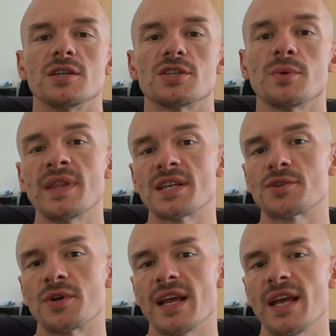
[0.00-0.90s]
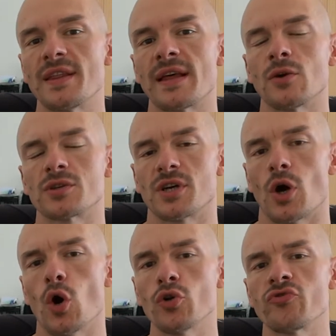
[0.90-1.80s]
So in this study here, they looked
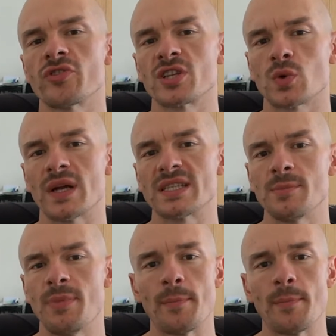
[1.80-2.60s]
at 120